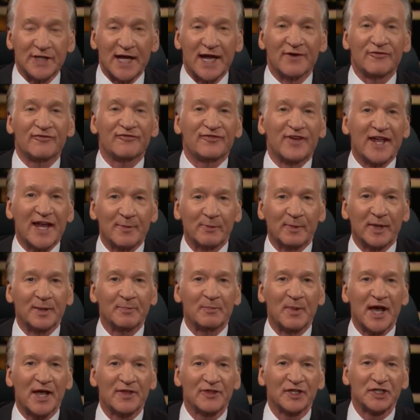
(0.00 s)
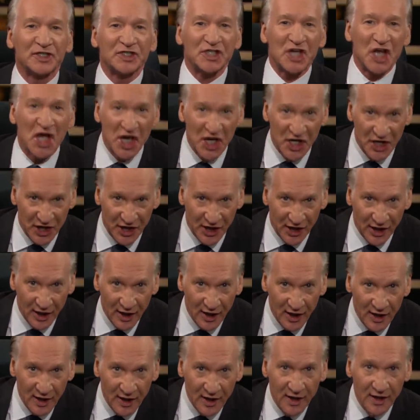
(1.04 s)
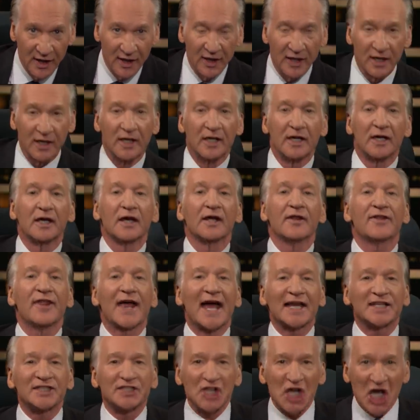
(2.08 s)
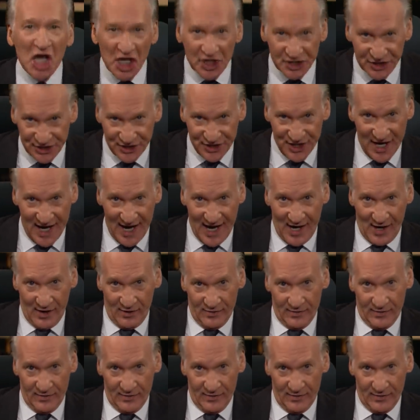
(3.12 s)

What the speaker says: and Family by the Ton. That's us now.